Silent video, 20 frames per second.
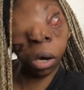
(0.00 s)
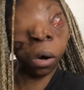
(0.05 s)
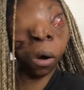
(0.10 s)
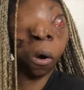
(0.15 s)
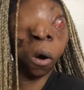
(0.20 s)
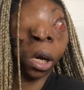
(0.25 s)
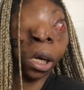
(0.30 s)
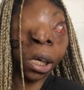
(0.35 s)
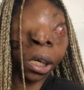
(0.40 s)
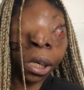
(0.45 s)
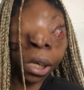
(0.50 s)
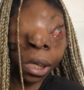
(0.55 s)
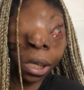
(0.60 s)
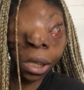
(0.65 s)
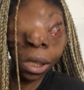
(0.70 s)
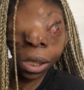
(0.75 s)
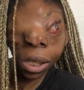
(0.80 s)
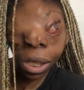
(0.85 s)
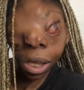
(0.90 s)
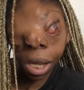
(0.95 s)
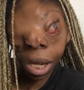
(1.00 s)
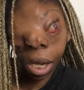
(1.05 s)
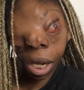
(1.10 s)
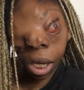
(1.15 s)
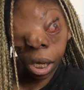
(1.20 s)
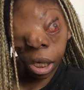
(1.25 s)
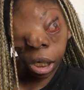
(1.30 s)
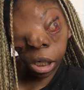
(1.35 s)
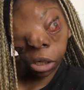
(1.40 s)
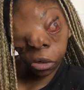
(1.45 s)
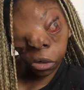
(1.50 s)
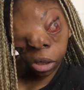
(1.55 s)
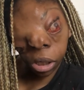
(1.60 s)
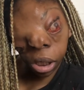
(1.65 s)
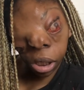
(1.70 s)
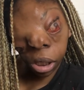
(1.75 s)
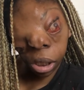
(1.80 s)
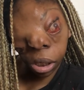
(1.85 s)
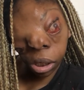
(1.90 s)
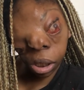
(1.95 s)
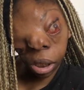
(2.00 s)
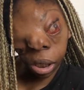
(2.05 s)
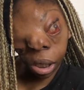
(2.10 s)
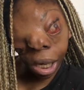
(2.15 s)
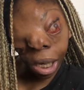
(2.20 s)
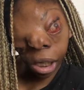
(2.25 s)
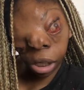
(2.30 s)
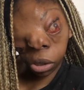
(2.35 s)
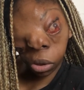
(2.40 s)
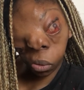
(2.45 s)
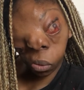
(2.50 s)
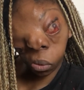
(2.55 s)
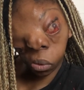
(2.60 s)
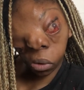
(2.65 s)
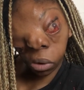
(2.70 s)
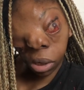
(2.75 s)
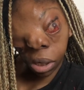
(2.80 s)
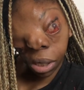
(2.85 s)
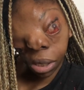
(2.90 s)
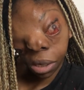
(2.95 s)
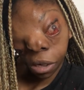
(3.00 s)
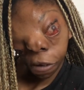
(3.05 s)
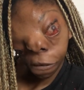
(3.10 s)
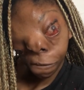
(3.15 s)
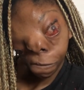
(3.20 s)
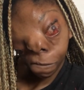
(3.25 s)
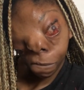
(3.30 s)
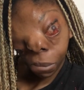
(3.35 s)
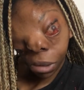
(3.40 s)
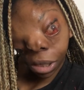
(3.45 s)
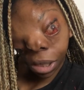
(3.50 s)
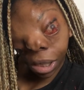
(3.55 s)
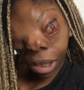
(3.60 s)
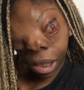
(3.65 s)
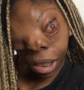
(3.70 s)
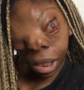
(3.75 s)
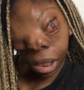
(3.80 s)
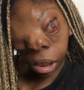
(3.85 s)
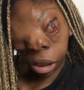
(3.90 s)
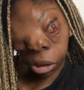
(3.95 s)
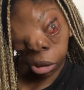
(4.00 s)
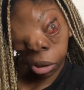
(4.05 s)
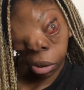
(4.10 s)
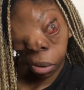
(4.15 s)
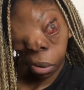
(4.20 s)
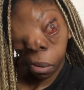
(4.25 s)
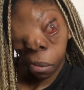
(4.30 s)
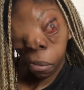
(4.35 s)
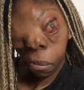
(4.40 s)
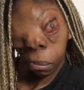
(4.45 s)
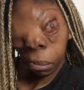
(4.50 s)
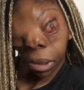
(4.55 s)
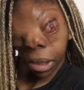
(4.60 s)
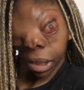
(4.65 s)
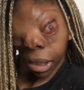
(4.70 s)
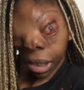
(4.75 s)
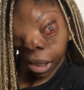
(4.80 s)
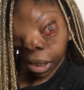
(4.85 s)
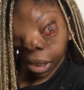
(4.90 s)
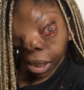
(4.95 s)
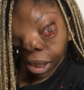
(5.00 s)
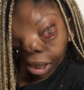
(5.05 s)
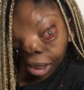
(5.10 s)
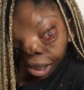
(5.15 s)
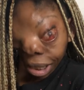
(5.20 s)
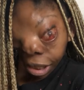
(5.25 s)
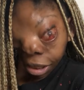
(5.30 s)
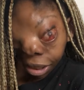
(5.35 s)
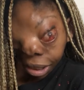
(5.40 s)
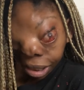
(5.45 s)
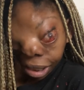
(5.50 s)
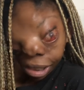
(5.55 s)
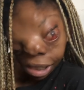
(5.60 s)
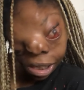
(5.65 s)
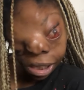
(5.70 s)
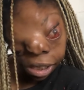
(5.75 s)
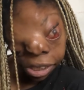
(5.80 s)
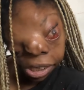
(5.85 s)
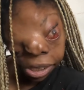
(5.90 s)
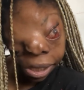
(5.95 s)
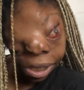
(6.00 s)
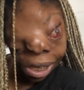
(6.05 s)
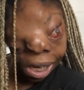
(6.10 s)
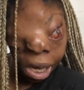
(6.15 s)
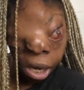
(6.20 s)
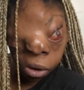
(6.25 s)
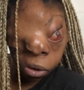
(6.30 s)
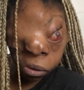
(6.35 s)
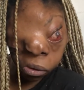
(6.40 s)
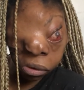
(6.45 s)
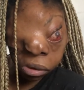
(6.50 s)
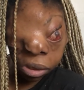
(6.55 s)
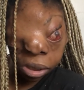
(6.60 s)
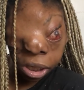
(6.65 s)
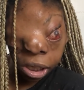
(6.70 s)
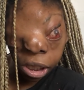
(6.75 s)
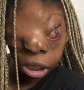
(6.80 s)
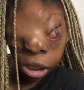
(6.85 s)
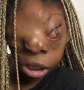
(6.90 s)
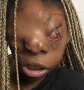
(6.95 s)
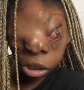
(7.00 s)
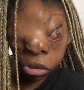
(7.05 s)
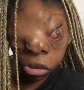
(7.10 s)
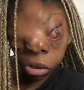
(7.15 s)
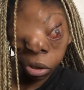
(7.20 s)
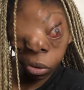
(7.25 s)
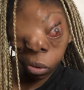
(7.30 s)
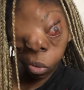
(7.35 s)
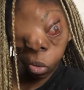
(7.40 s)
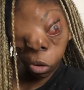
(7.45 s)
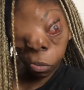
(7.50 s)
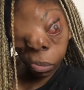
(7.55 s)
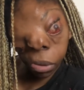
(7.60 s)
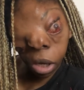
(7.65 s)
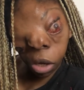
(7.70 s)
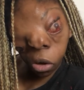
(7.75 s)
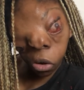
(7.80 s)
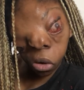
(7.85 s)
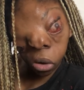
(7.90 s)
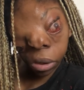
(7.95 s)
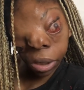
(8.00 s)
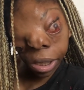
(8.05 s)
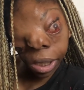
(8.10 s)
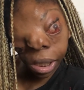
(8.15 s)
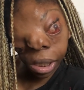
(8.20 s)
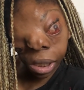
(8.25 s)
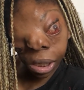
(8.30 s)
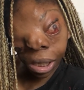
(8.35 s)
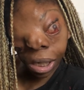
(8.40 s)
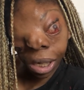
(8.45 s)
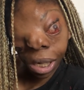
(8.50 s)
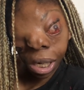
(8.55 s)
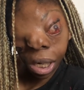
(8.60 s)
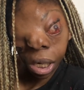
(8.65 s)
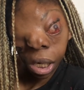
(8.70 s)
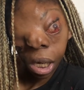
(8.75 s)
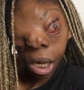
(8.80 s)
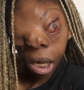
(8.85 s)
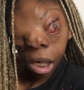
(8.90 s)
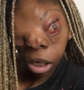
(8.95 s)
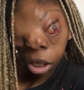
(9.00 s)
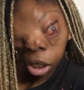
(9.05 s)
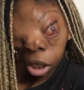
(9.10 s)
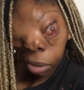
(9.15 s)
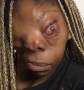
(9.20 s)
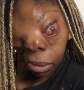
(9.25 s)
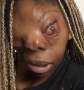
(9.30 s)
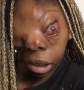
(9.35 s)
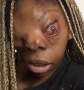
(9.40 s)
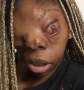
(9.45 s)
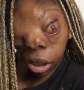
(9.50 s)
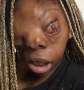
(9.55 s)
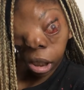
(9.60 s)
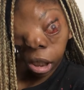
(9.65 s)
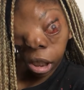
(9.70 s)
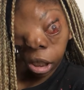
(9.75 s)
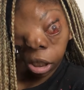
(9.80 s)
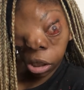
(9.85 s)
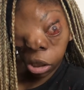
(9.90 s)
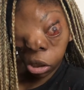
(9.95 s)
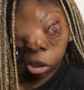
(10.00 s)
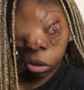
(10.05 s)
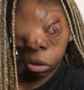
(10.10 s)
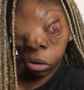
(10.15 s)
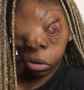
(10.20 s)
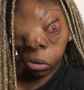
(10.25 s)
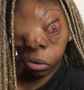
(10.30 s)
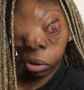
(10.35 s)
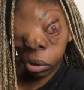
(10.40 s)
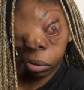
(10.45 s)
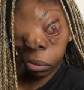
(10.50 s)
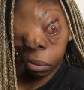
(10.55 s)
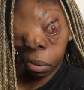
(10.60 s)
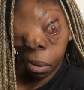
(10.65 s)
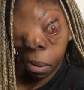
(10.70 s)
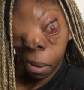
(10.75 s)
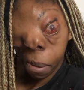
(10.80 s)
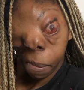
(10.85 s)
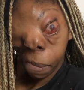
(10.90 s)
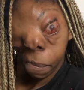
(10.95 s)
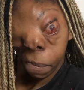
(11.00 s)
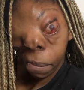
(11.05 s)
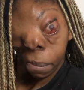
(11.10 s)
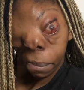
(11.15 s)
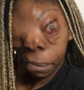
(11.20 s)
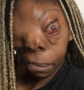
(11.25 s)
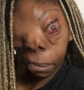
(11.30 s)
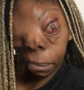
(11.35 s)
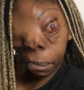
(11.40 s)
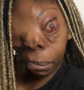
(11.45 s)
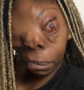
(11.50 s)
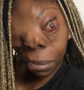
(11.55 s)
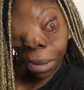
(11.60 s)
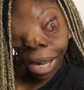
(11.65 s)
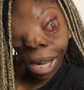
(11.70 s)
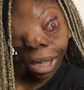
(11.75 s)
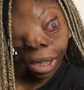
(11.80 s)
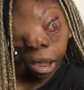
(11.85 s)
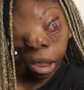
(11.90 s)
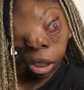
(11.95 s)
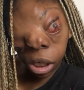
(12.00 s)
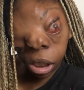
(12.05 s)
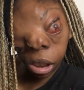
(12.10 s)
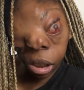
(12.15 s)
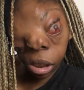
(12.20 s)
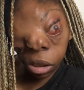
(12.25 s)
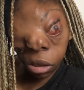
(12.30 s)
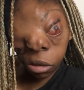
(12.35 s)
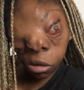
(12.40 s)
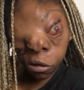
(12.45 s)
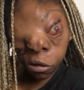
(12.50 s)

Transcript: gosh. I really didn't like those sessions. But then it did help. They taught me a lot of things. I think it made it easier to manage